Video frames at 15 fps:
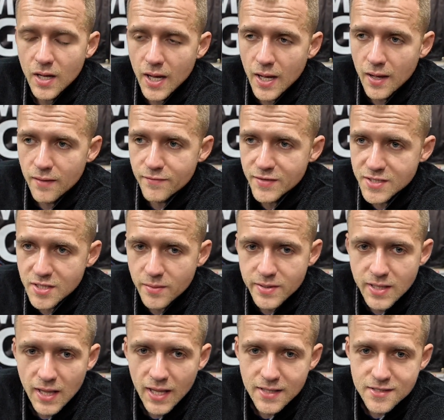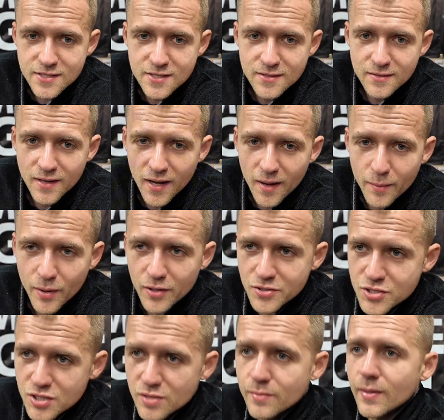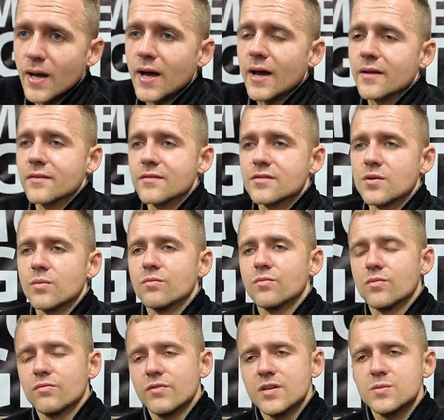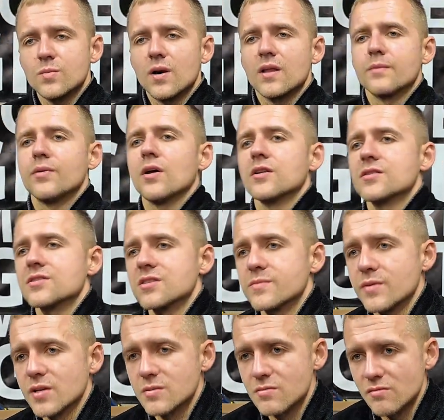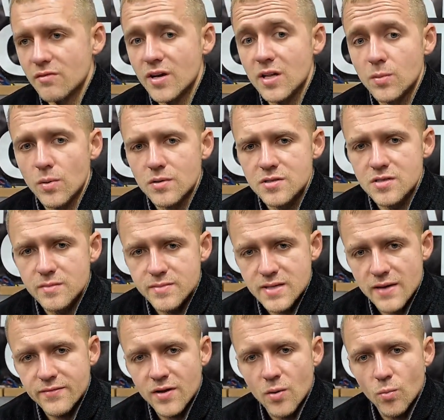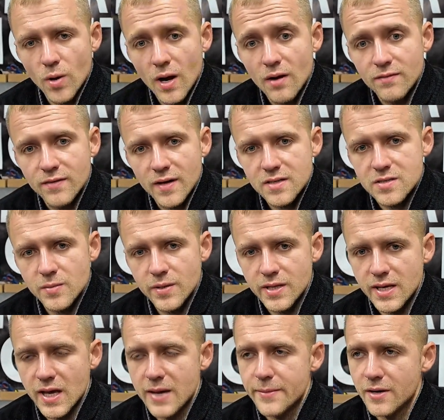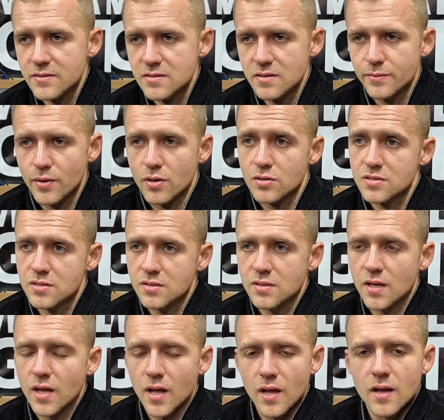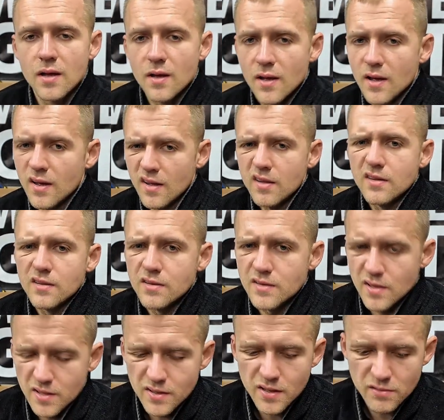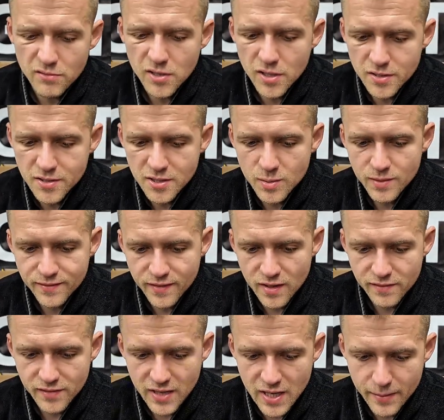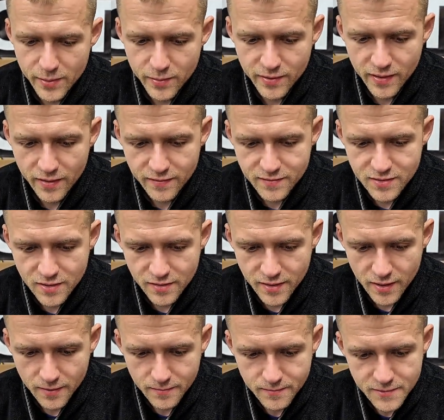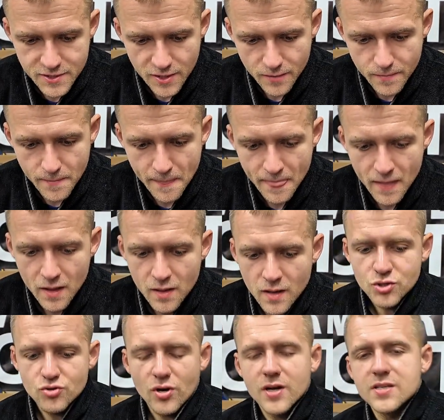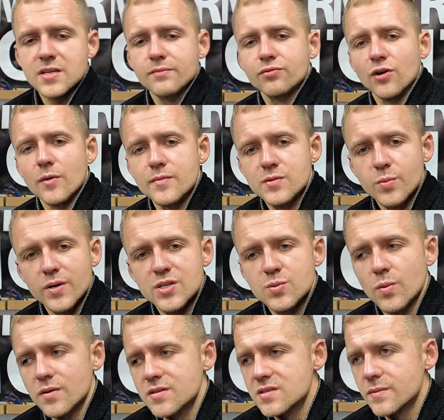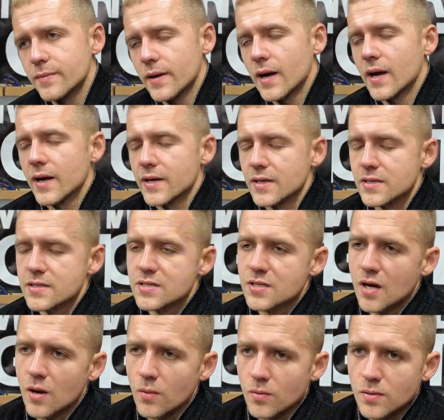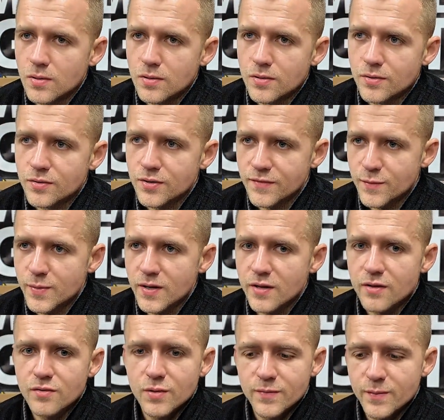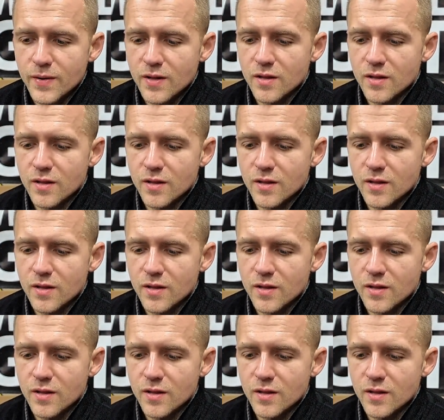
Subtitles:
videoing the lads polishing them by hand. So the reason why they're polished is because we really wanted them to have that wow factor when they came out of the box, and they really do. We're very, very happy with how they turned out. So tricep ropes, which one to buy? So if you've been on the